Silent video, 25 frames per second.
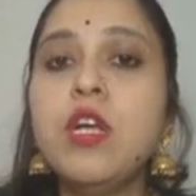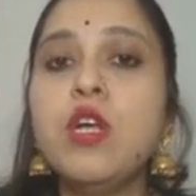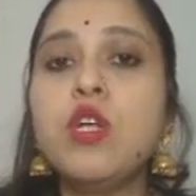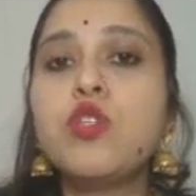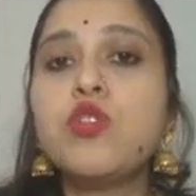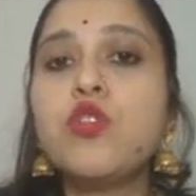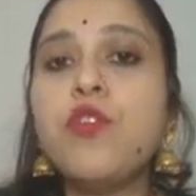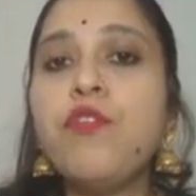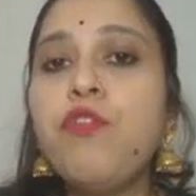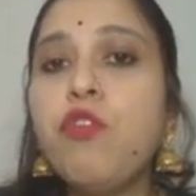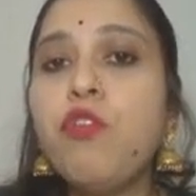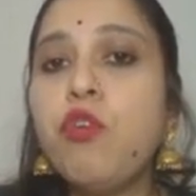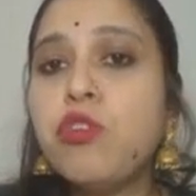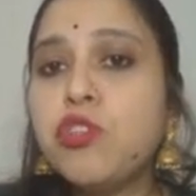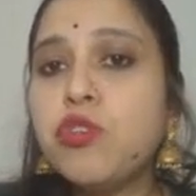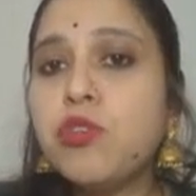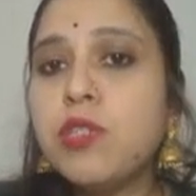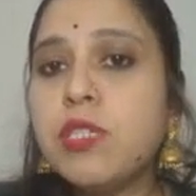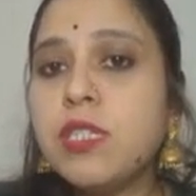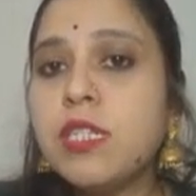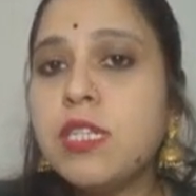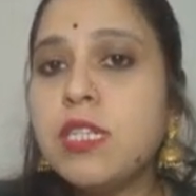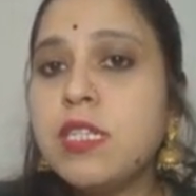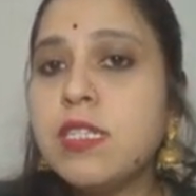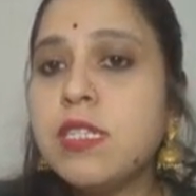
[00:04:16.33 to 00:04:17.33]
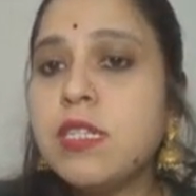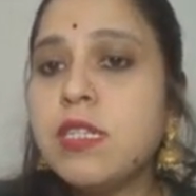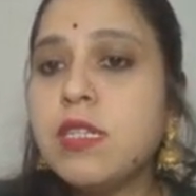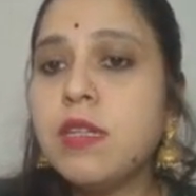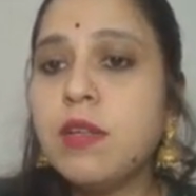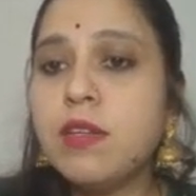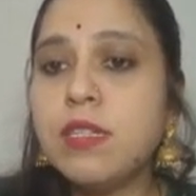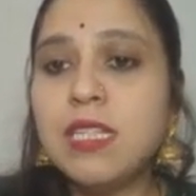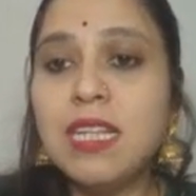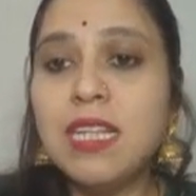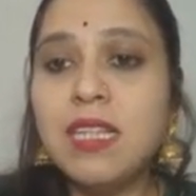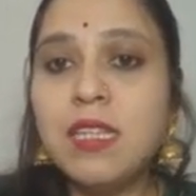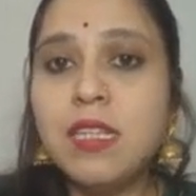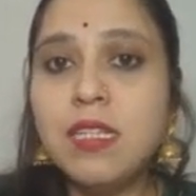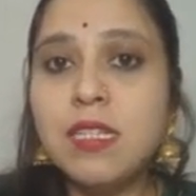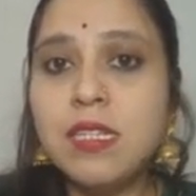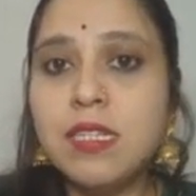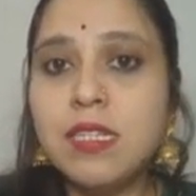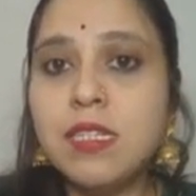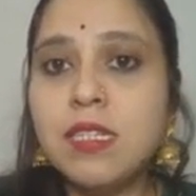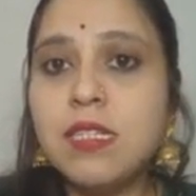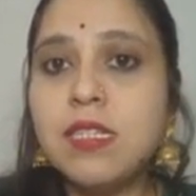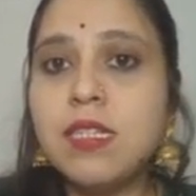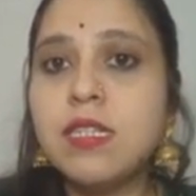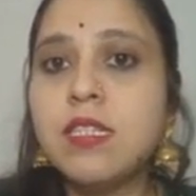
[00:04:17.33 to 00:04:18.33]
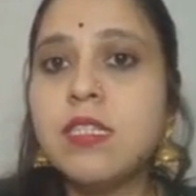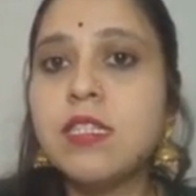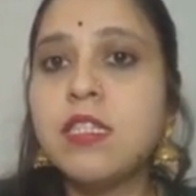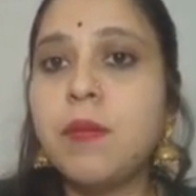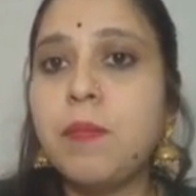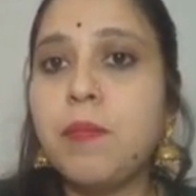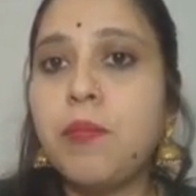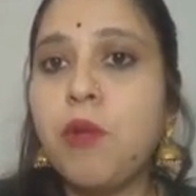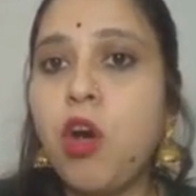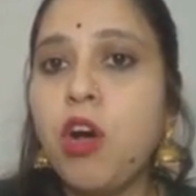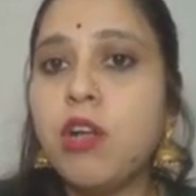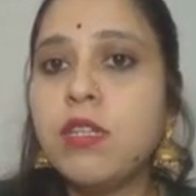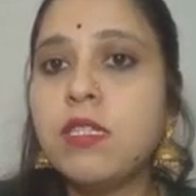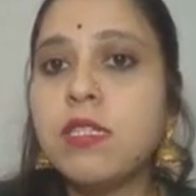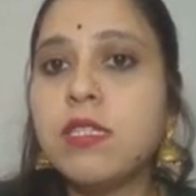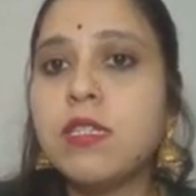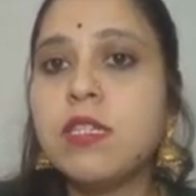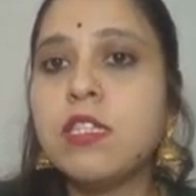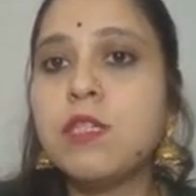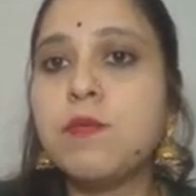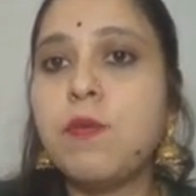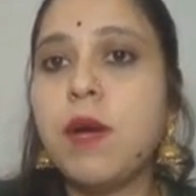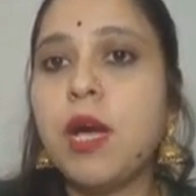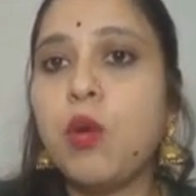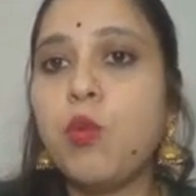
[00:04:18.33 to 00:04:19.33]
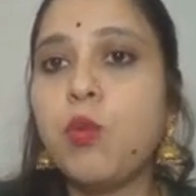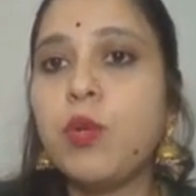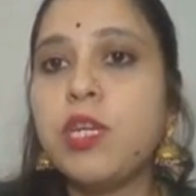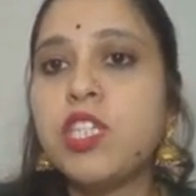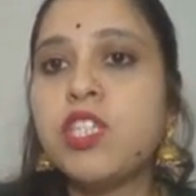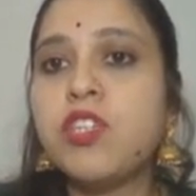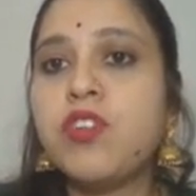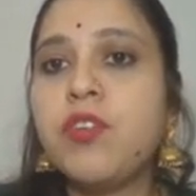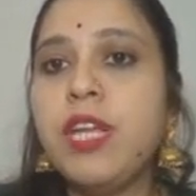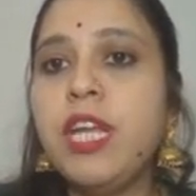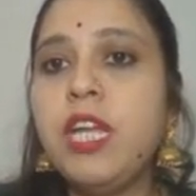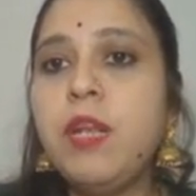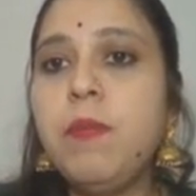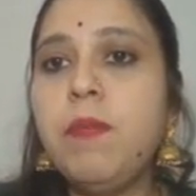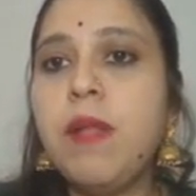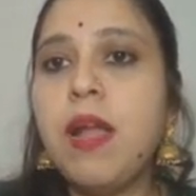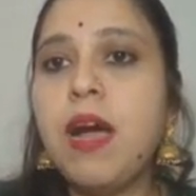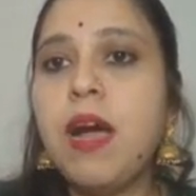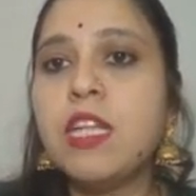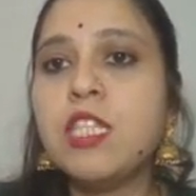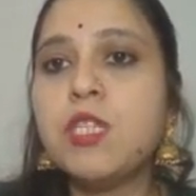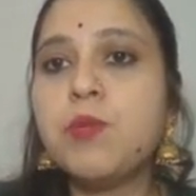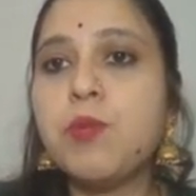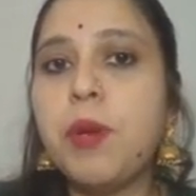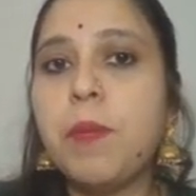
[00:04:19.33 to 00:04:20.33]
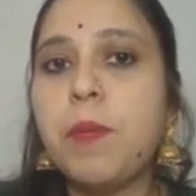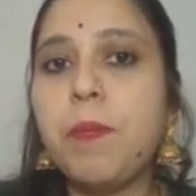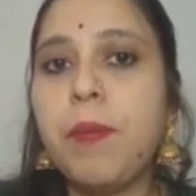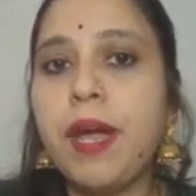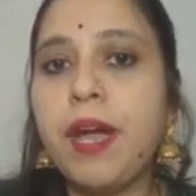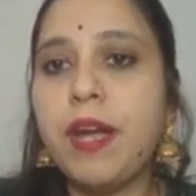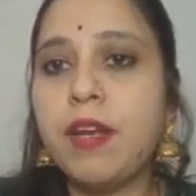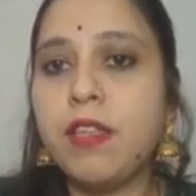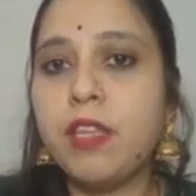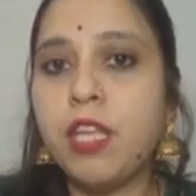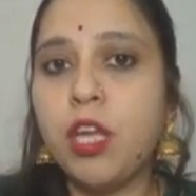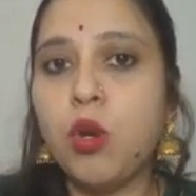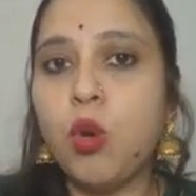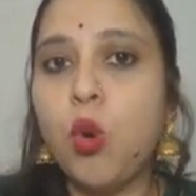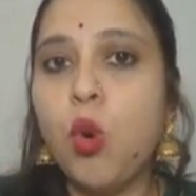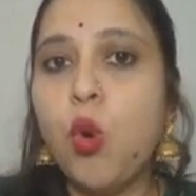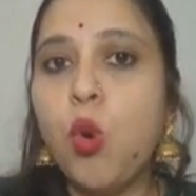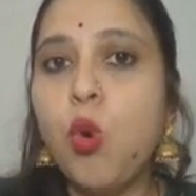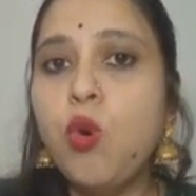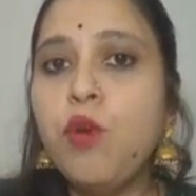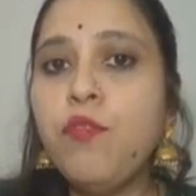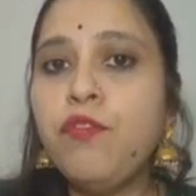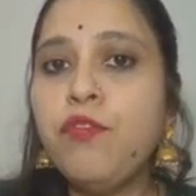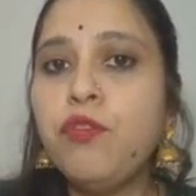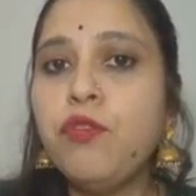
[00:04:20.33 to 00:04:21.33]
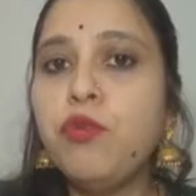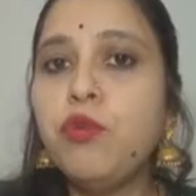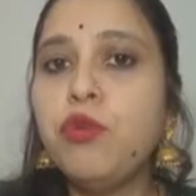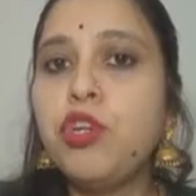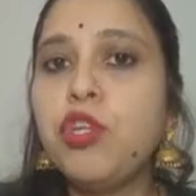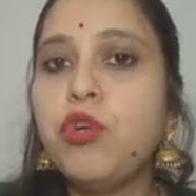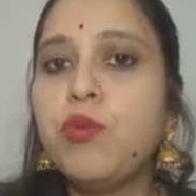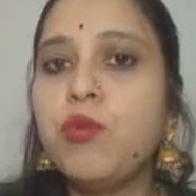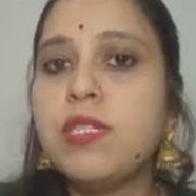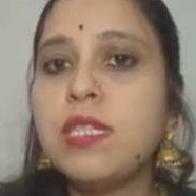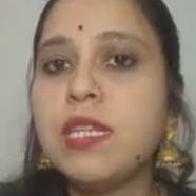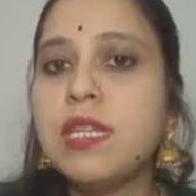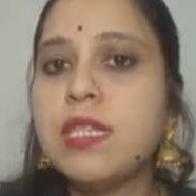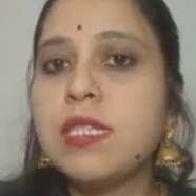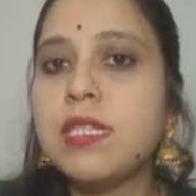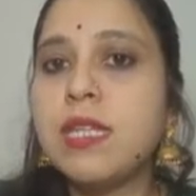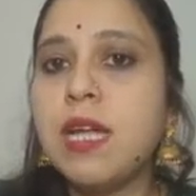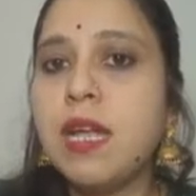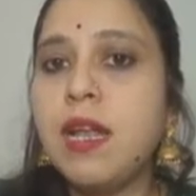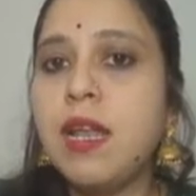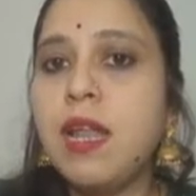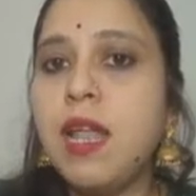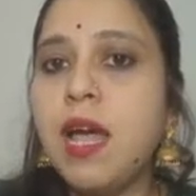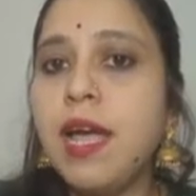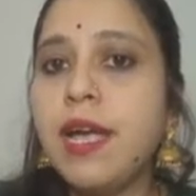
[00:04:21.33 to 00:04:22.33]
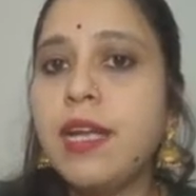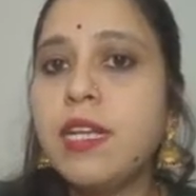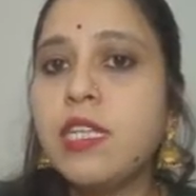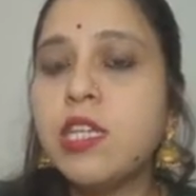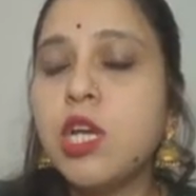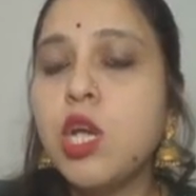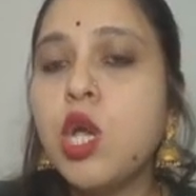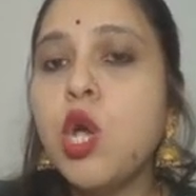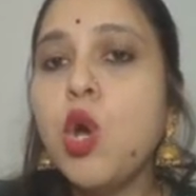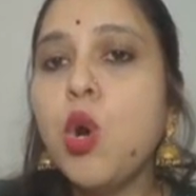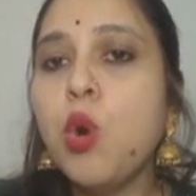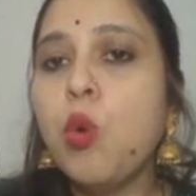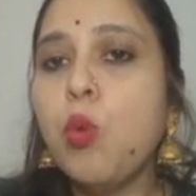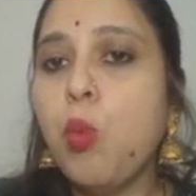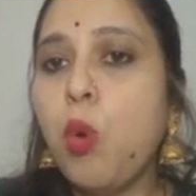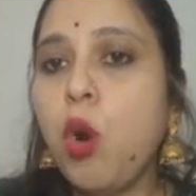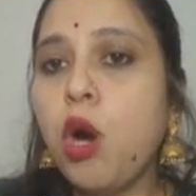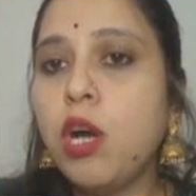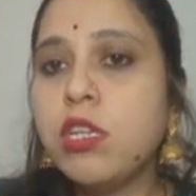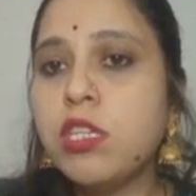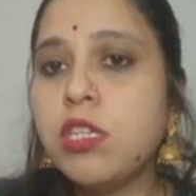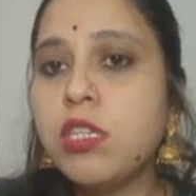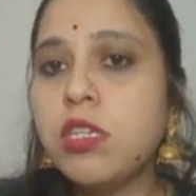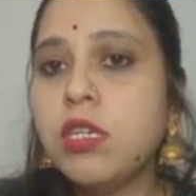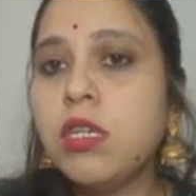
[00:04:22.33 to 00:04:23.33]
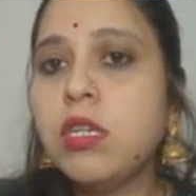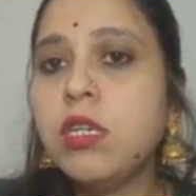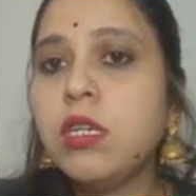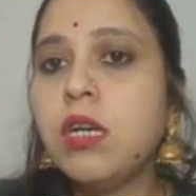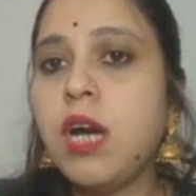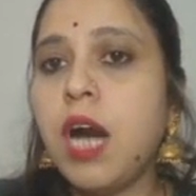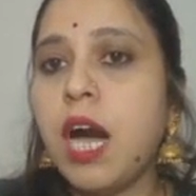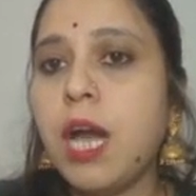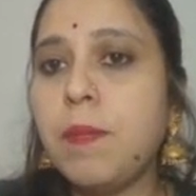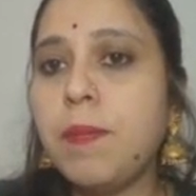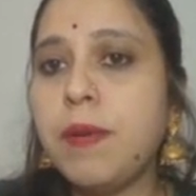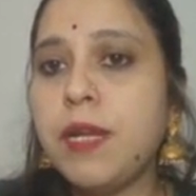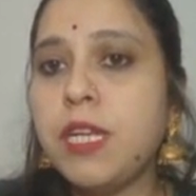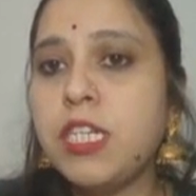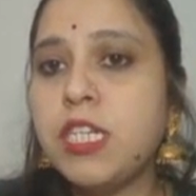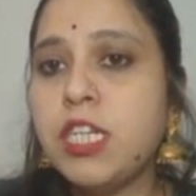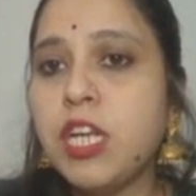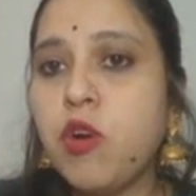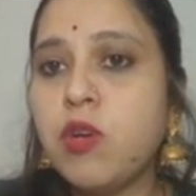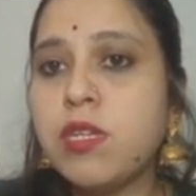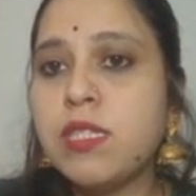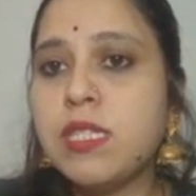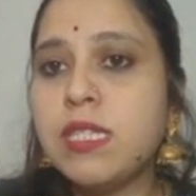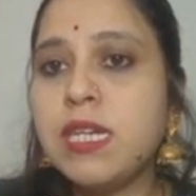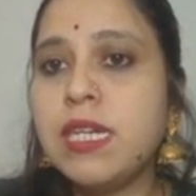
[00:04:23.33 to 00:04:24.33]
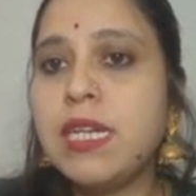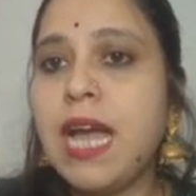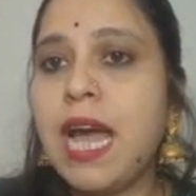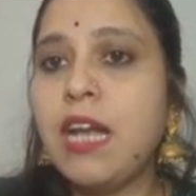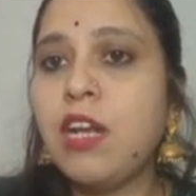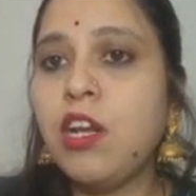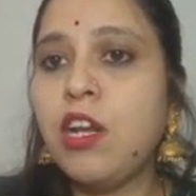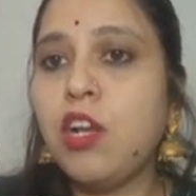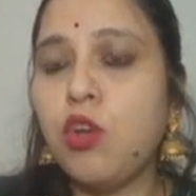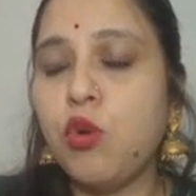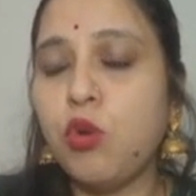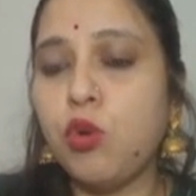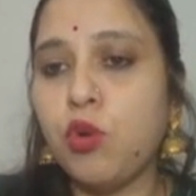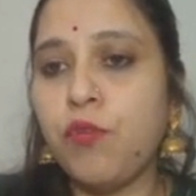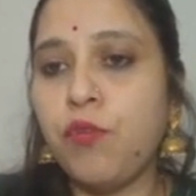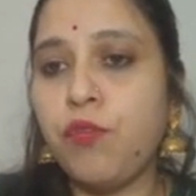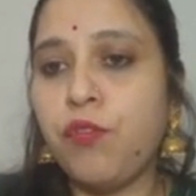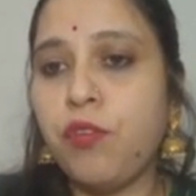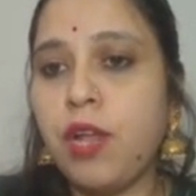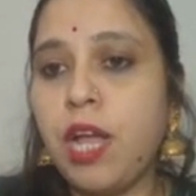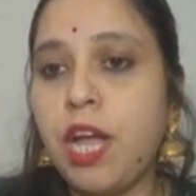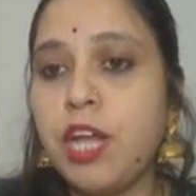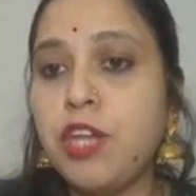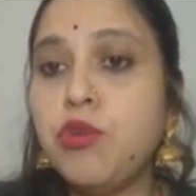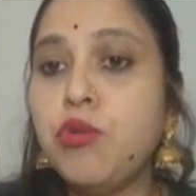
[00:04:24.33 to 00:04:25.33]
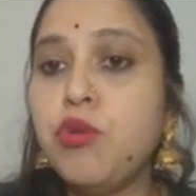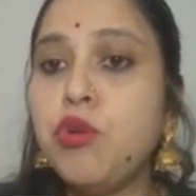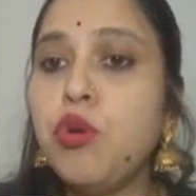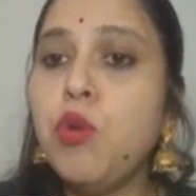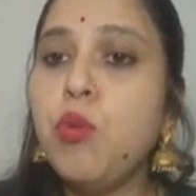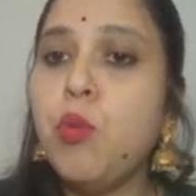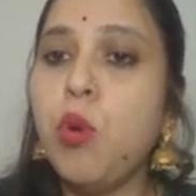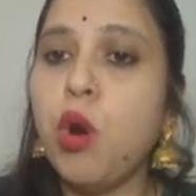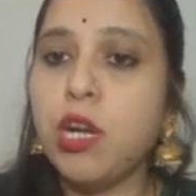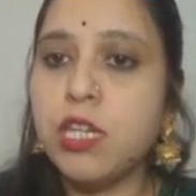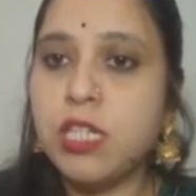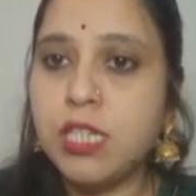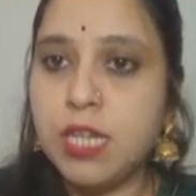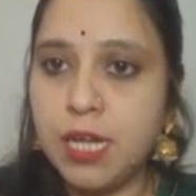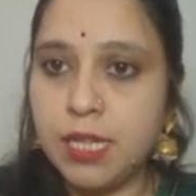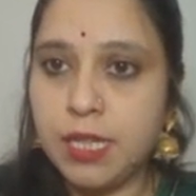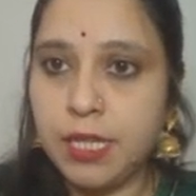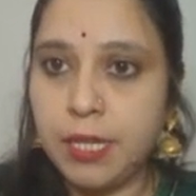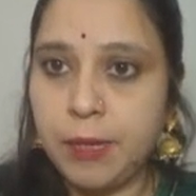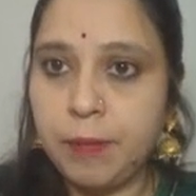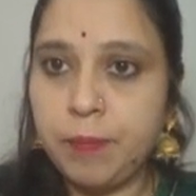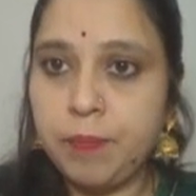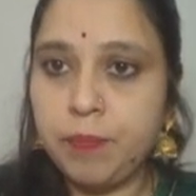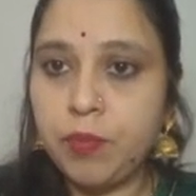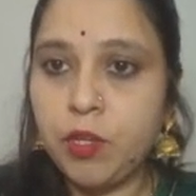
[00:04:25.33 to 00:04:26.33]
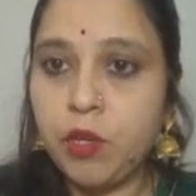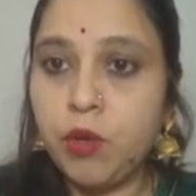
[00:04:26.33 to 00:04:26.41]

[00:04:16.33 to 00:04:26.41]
So photosynthesis is the process by which green plants prepare their own food using sunlight, water, carbon dioxide and chlorophyll. And you know what are they?